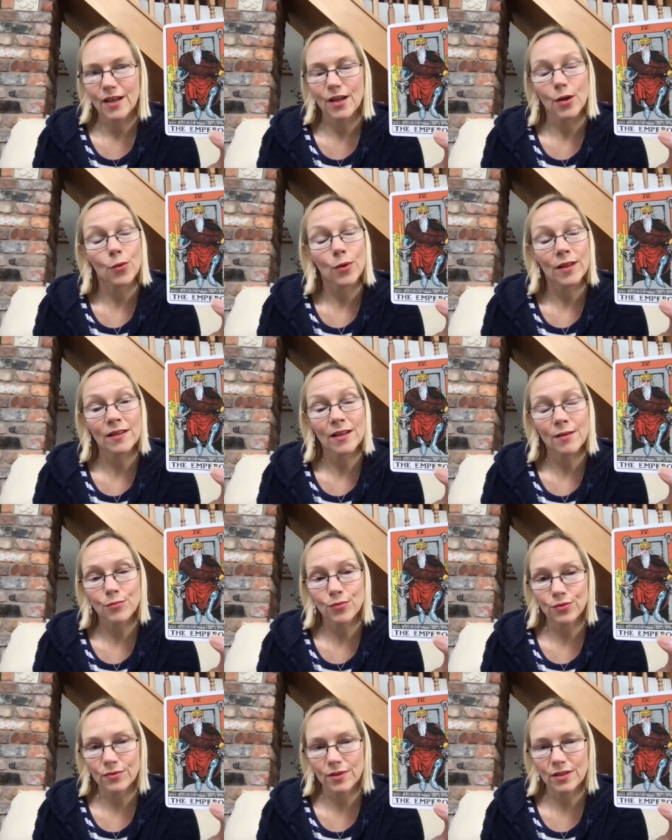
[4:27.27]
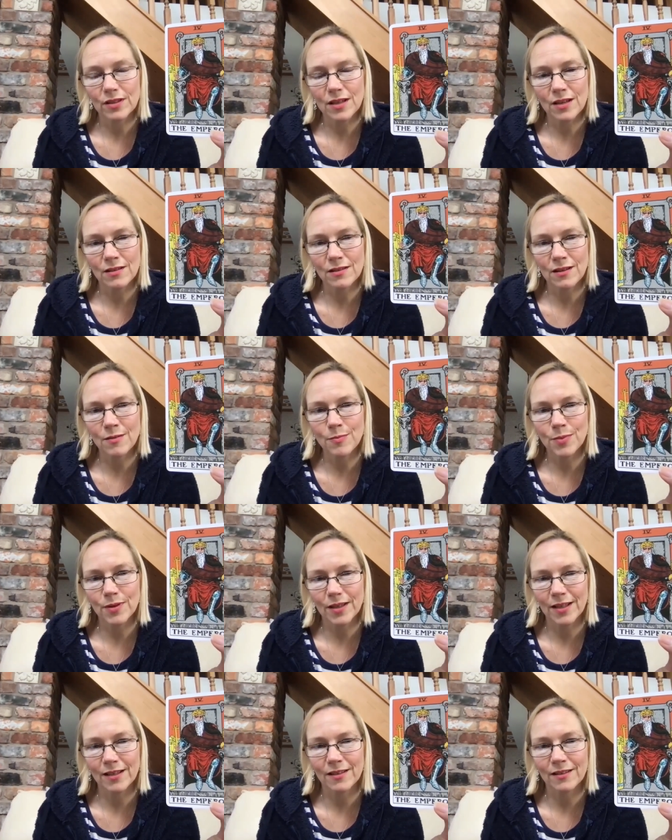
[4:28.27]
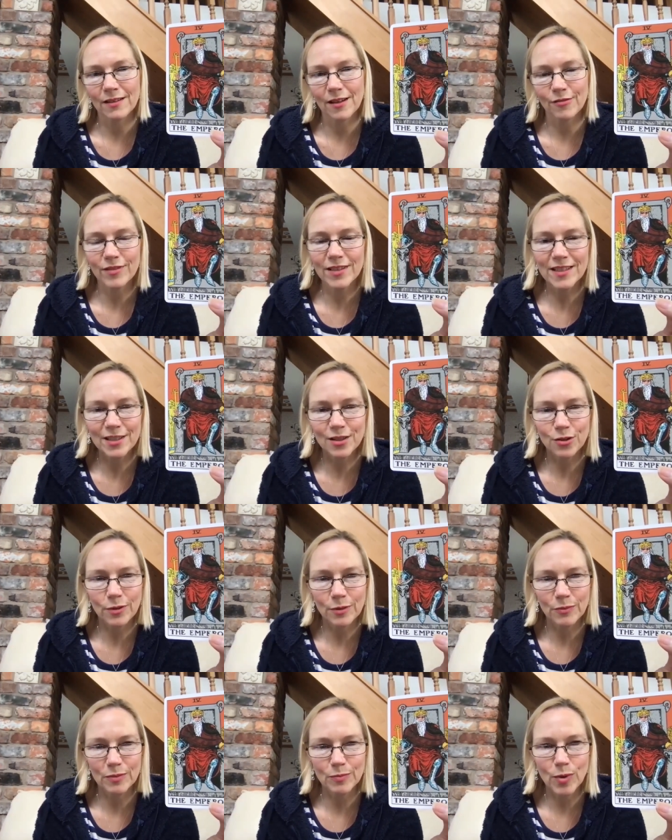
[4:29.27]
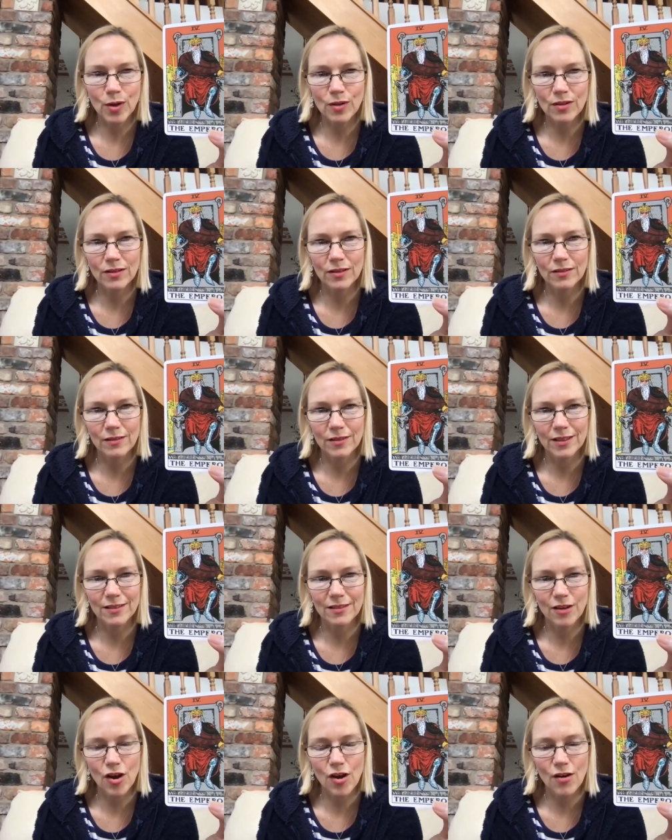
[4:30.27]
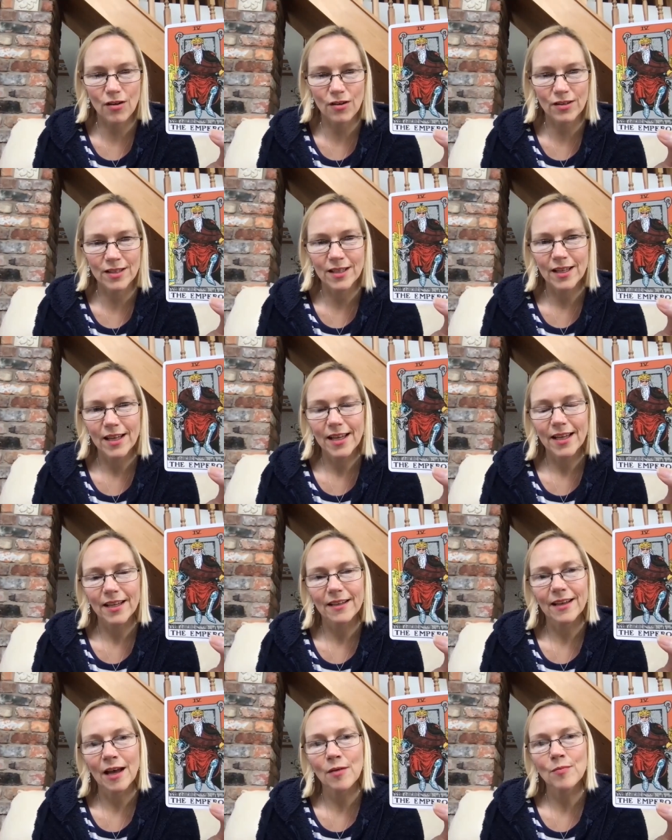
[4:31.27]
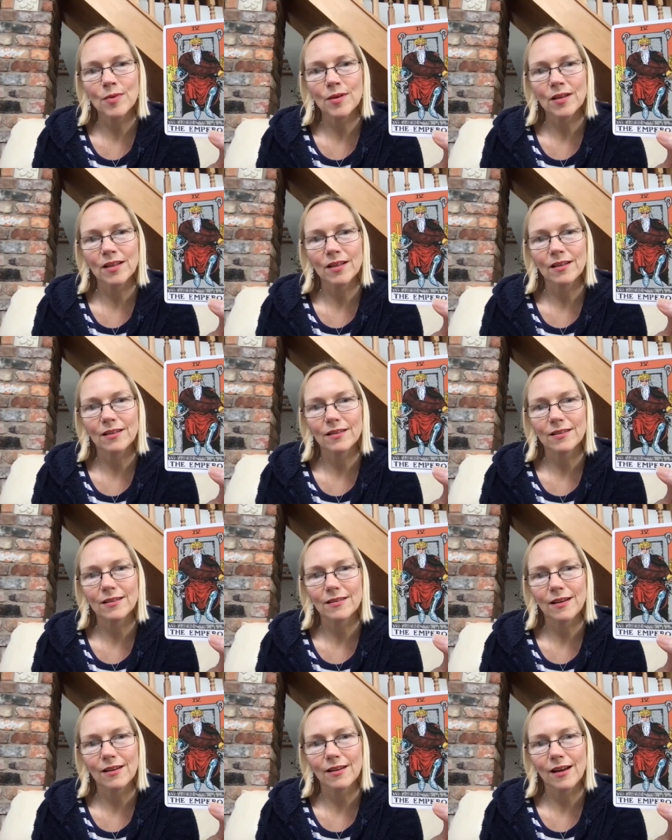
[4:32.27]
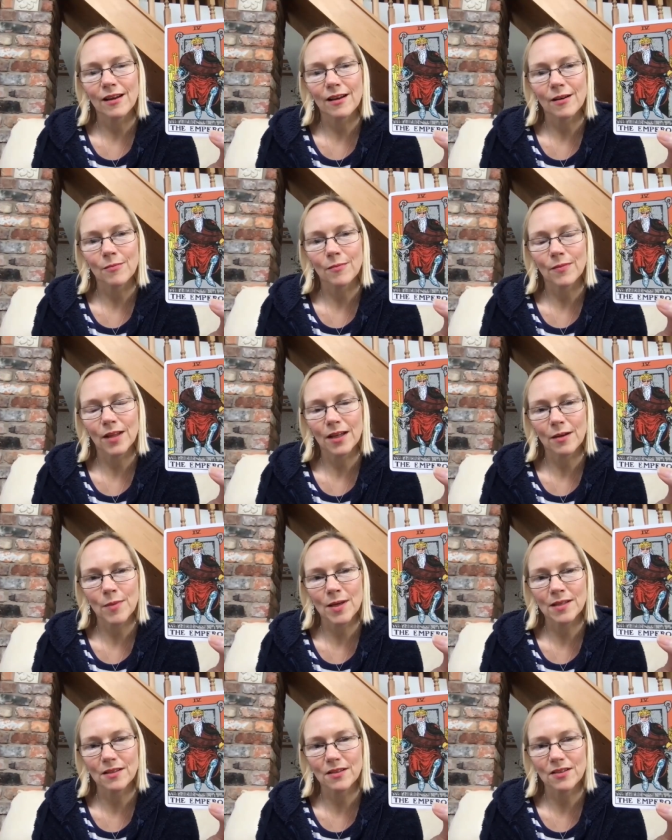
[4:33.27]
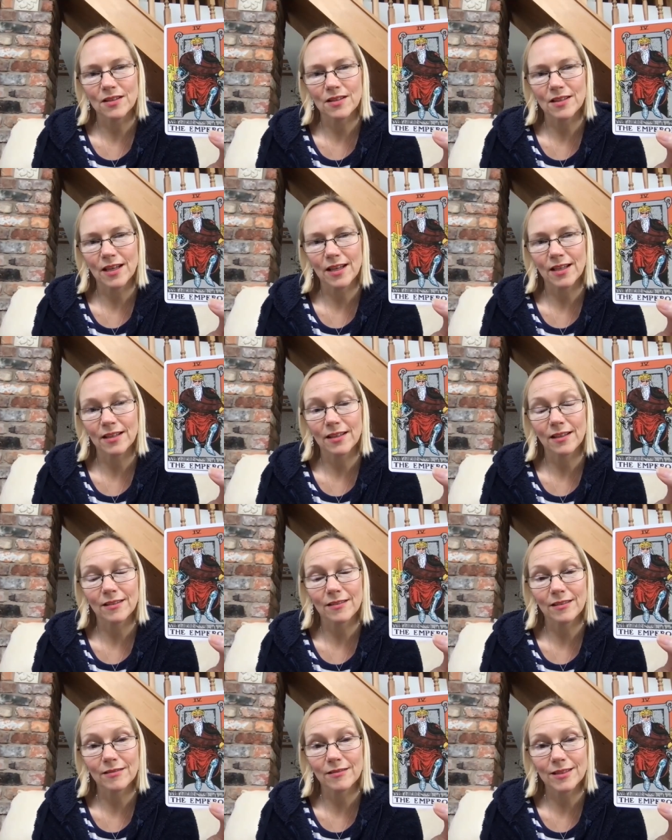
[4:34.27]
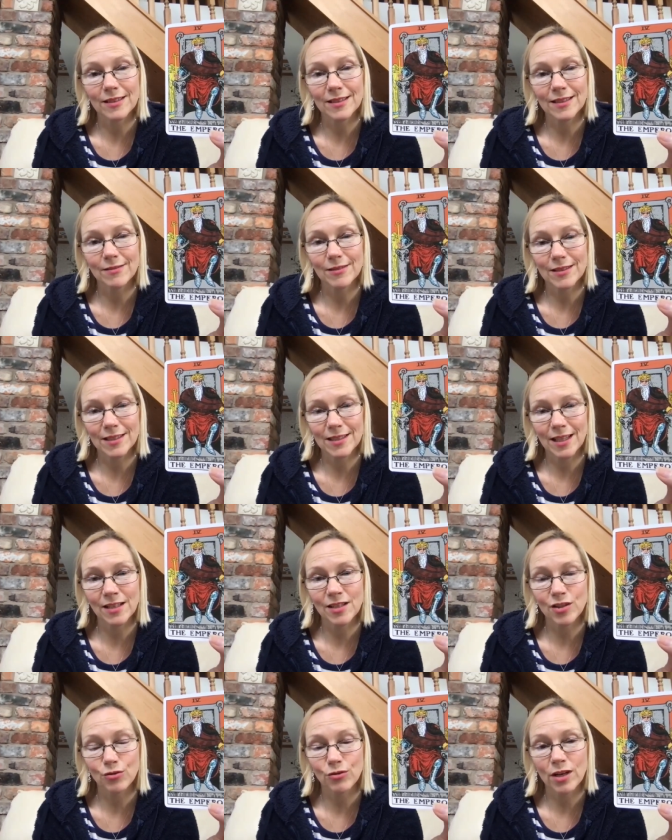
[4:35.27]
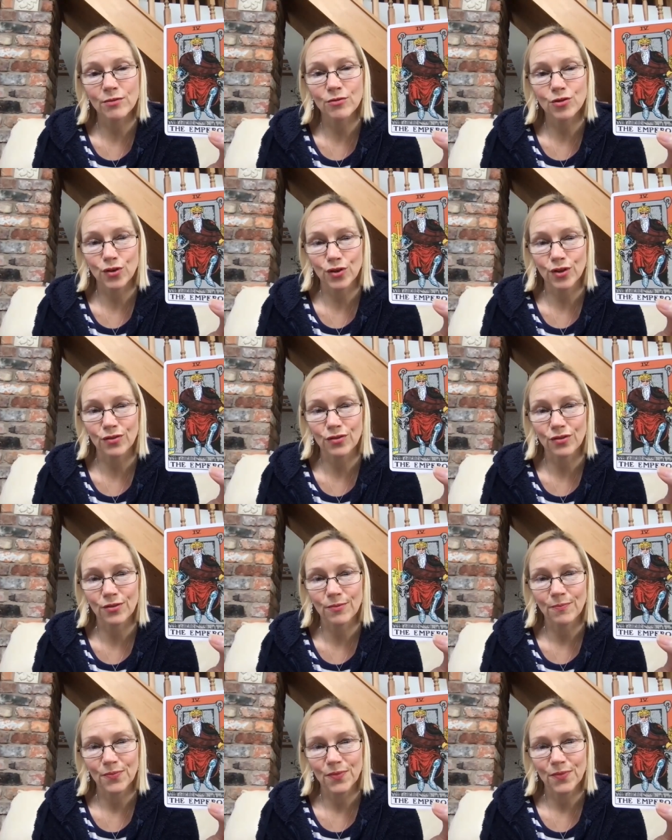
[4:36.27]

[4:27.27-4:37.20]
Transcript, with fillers: Now, when the Emperor turns up in a reading, or when we pull this card, it can be like a message to say, stand in your own truth.